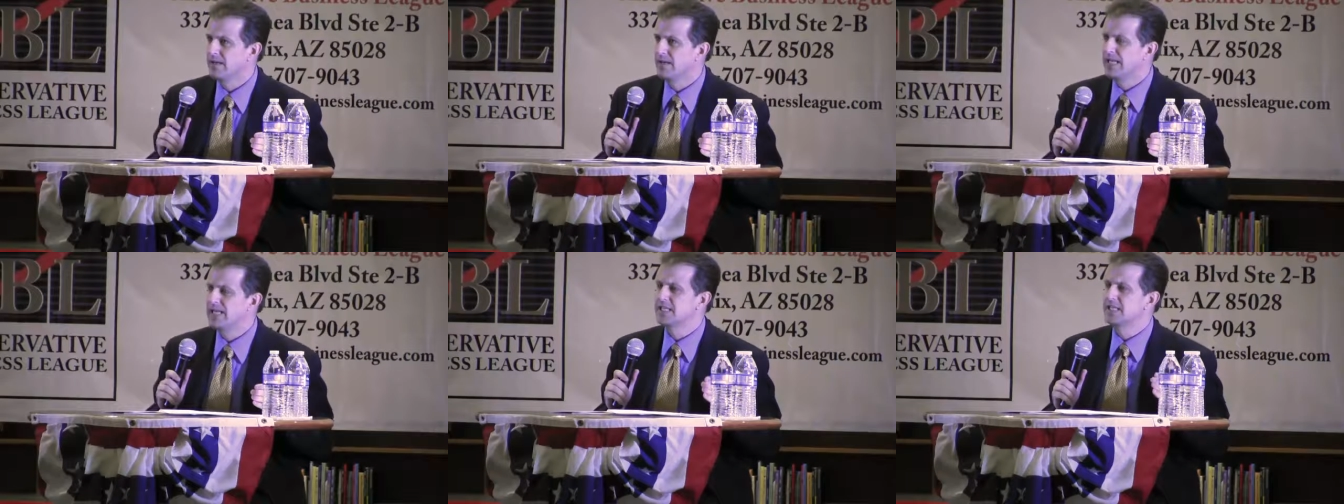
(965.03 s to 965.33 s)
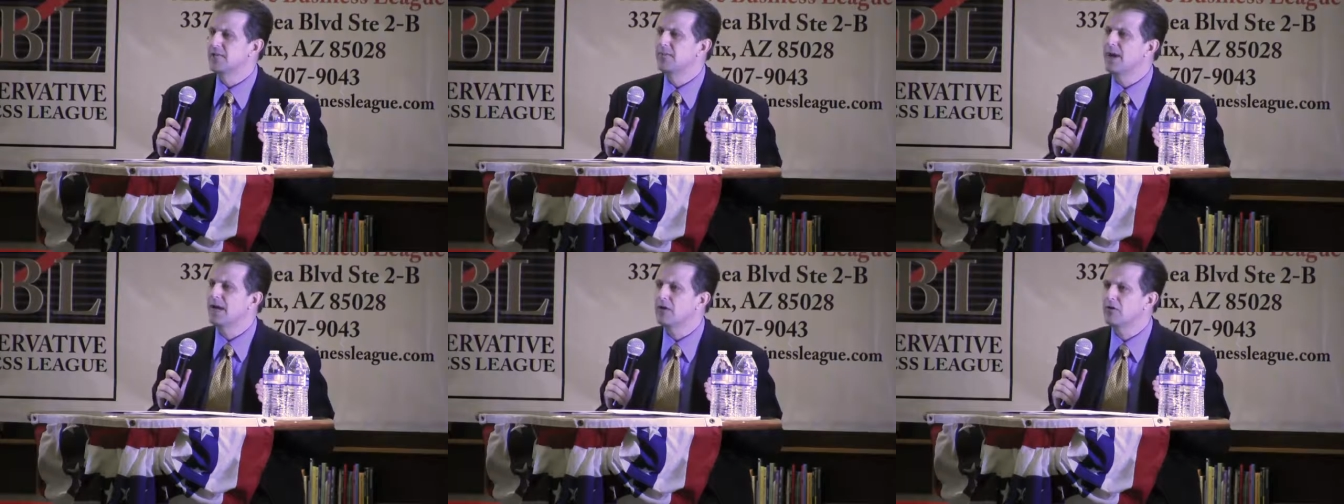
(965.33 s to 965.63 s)
Is
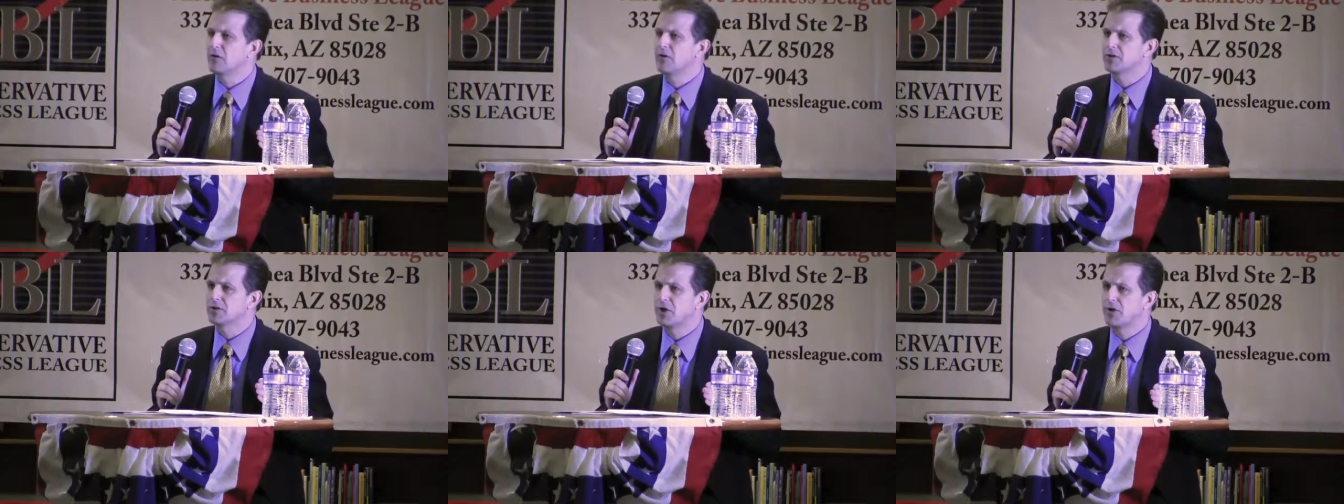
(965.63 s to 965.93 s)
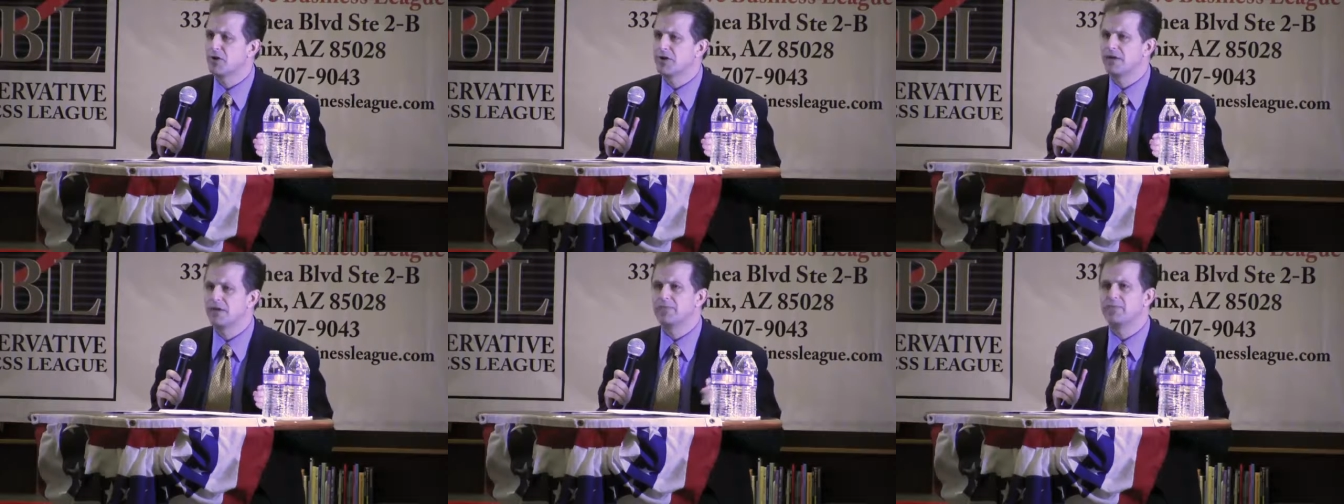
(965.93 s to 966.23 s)
the better
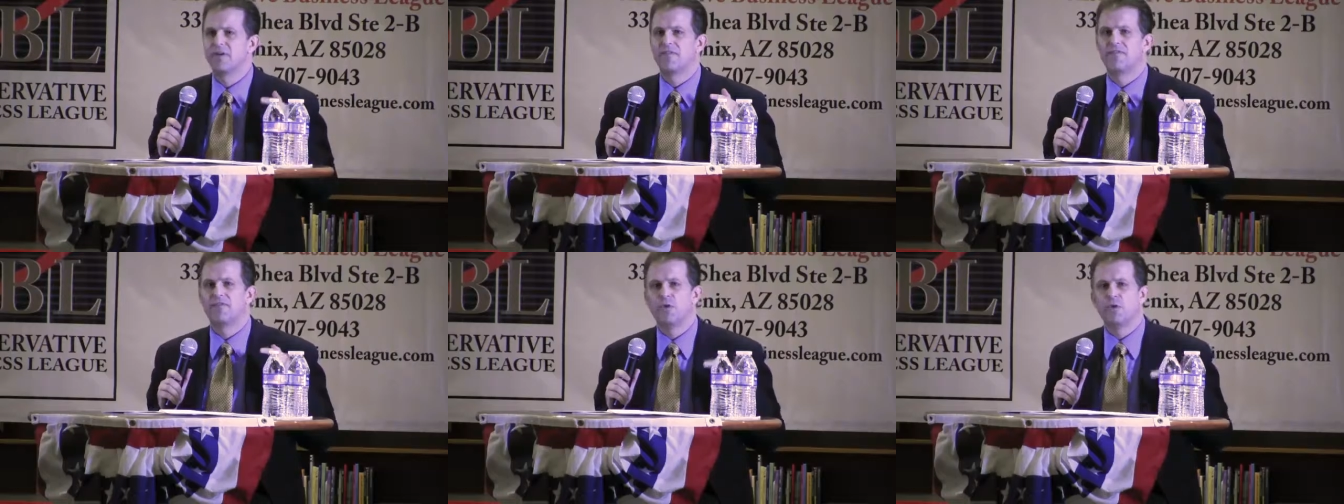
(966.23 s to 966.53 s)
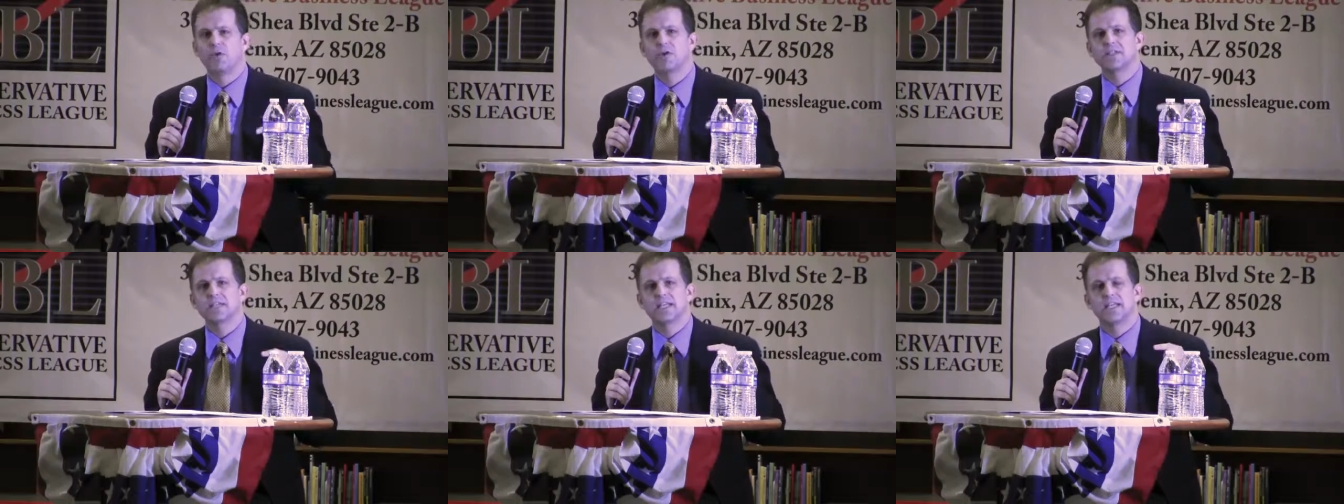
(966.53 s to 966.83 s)
alternative to
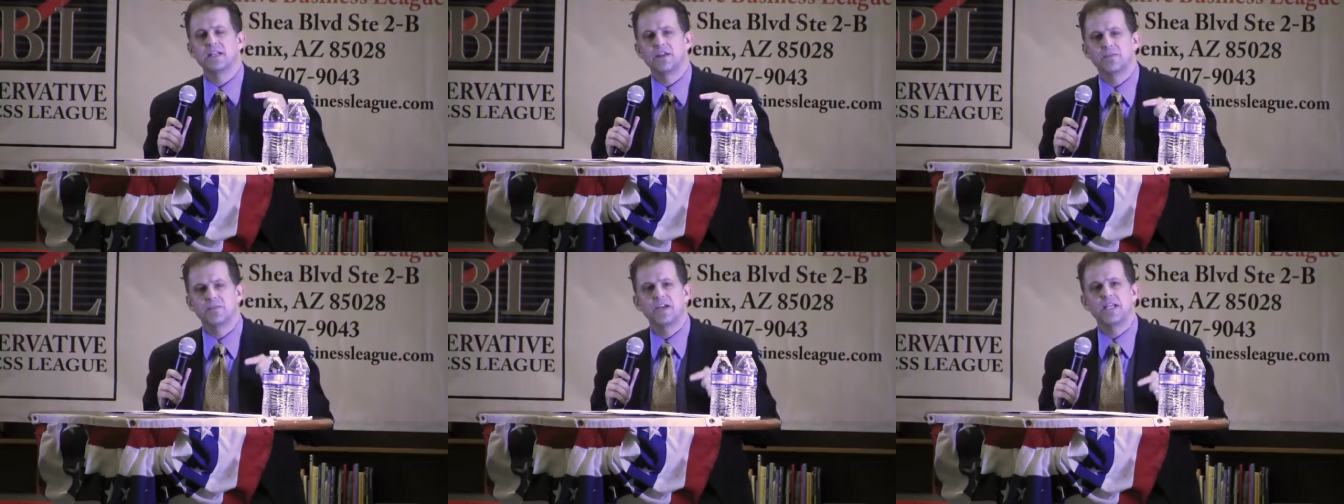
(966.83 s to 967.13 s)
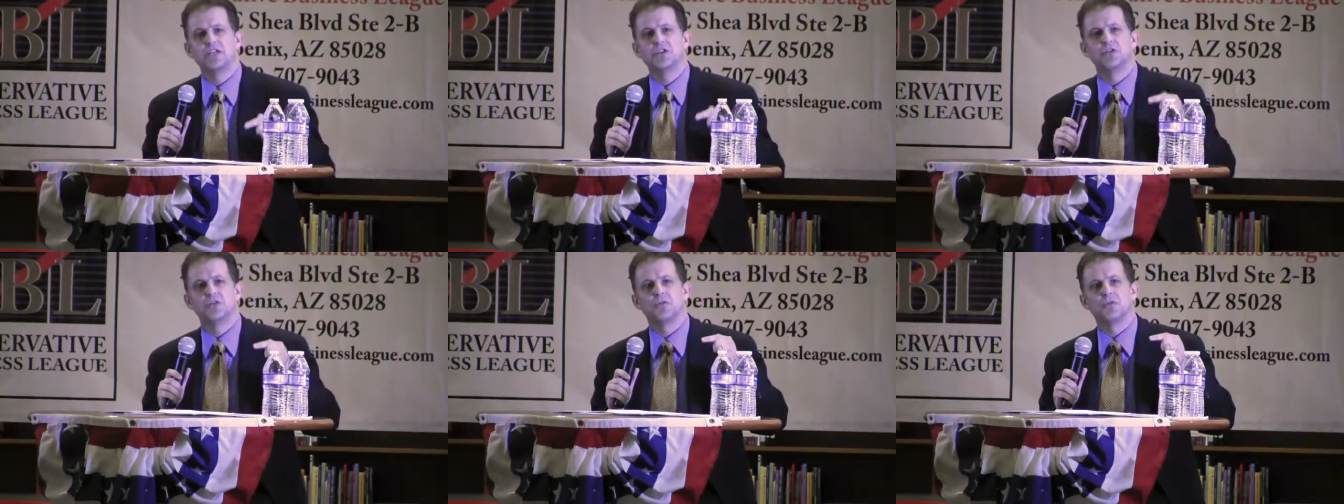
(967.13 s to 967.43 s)
force
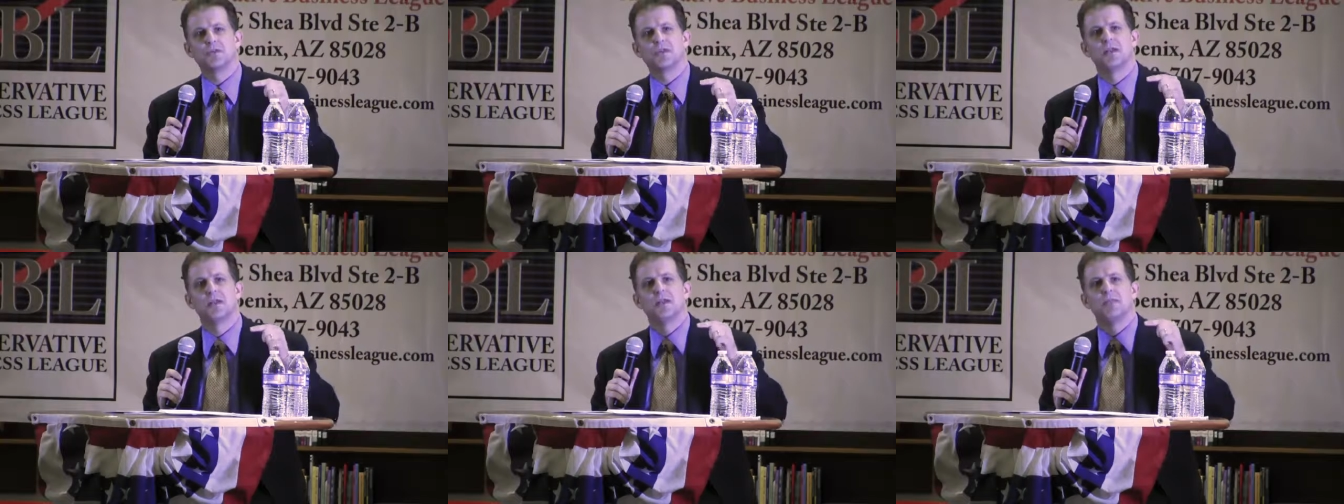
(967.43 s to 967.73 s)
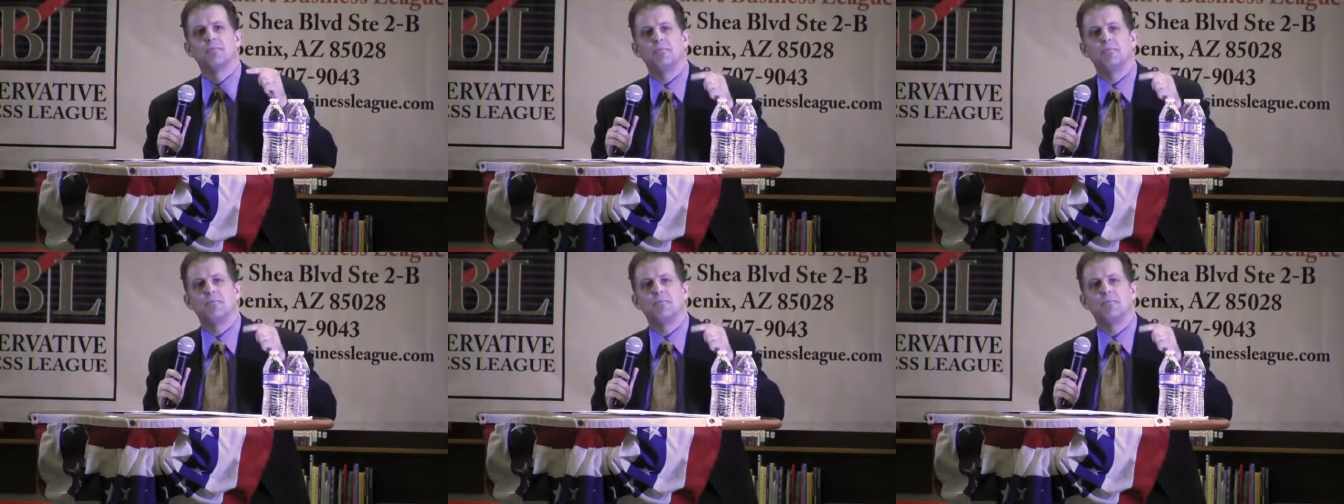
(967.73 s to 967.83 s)
individuals